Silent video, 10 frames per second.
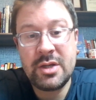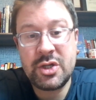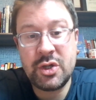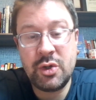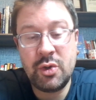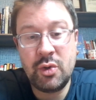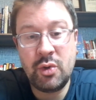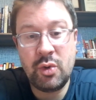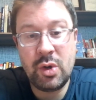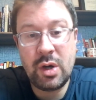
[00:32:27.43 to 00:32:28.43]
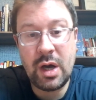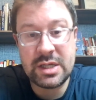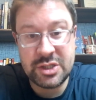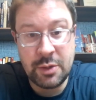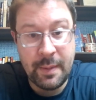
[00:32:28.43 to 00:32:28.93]
to a
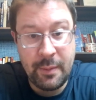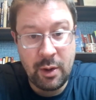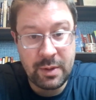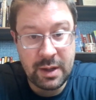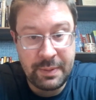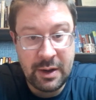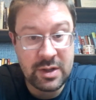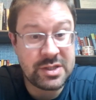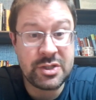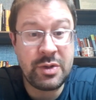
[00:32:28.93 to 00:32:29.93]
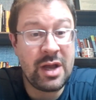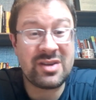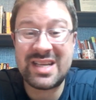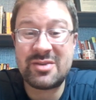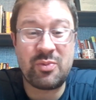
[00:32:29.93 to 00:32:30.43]
Super Bowl appearance in 2
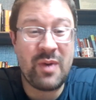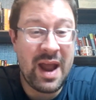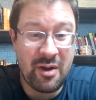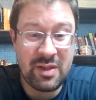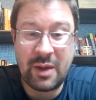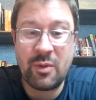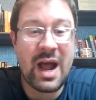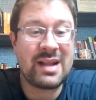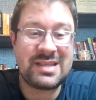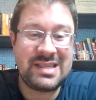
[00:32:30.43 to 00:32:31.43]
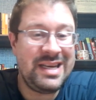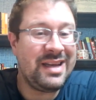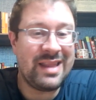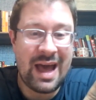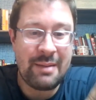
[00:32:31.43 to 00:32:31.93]
years, that's rare. We're not
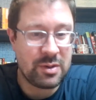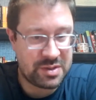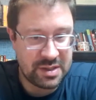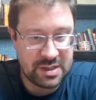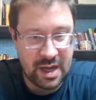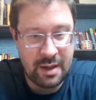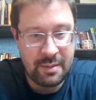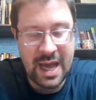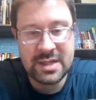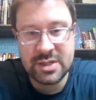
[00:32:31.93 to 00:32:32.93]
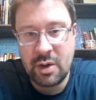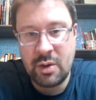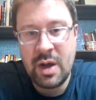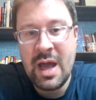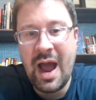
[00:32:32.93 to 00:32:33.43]
seeing that most of the time. And
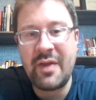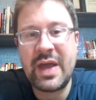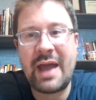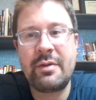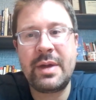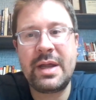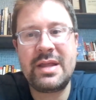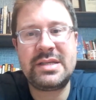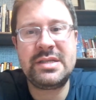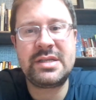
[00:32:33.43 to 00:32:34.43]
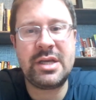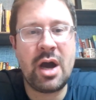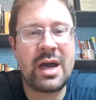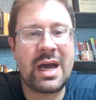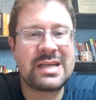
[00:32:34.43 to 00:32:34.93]
so I think everybody that sees a
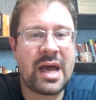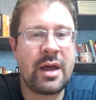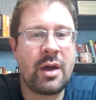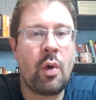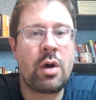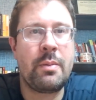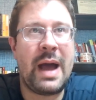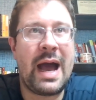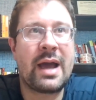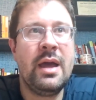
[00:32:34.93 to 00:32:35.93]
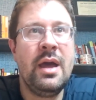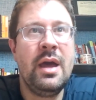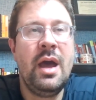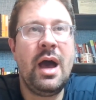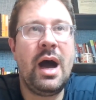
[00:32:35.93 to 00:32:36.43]
young, exciting quarterback
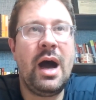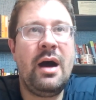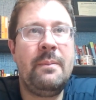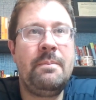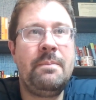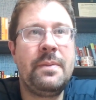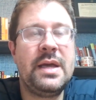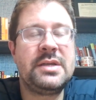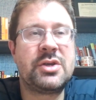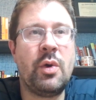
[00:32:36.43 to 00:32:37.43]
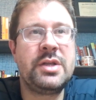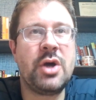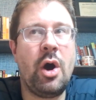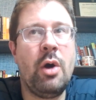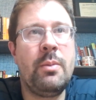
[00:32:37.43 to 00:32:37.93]
is going
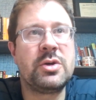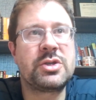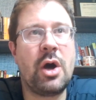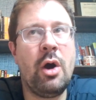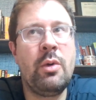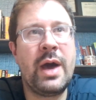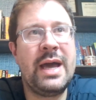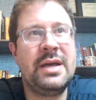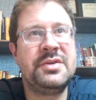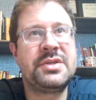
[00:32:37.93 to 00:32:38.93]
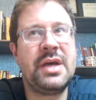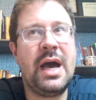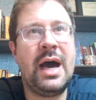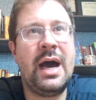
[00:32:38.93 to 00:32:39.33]
to almost always,